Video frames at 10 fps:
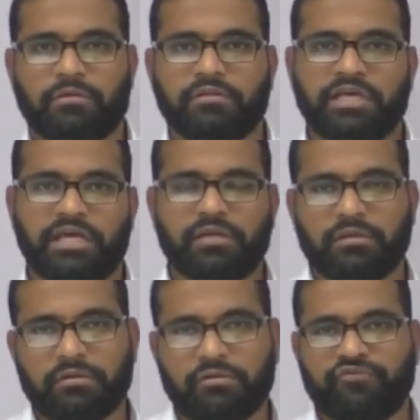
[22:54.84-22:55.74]

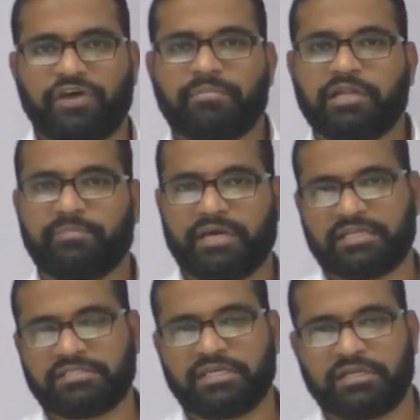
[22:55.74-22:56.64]
Their family
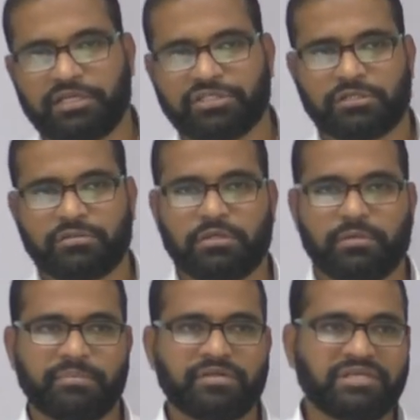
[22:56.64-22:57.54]
matters than
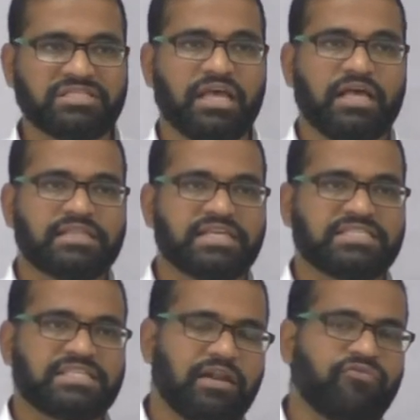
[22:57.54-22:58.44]
nation. That means the
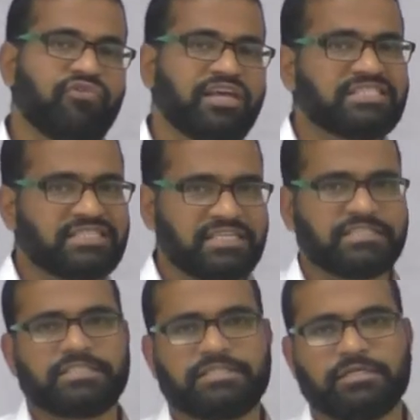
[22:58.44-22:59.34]

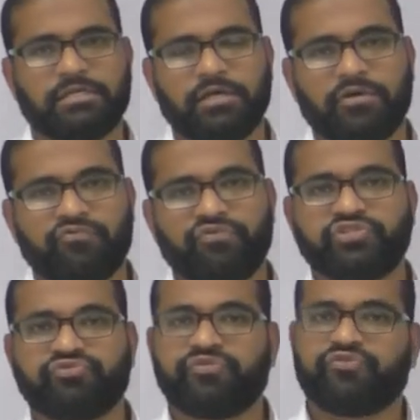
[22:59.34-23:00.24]
selflessness
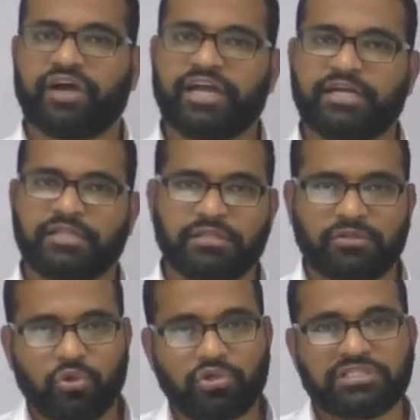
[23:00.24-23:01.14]
which we find
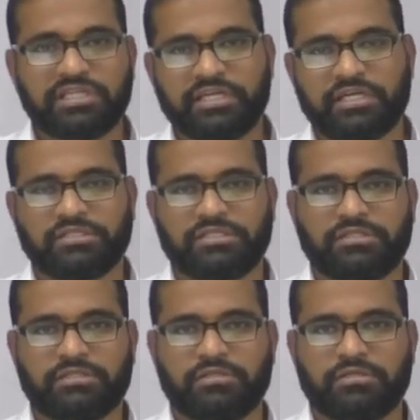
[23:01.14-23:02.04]
in those leaders,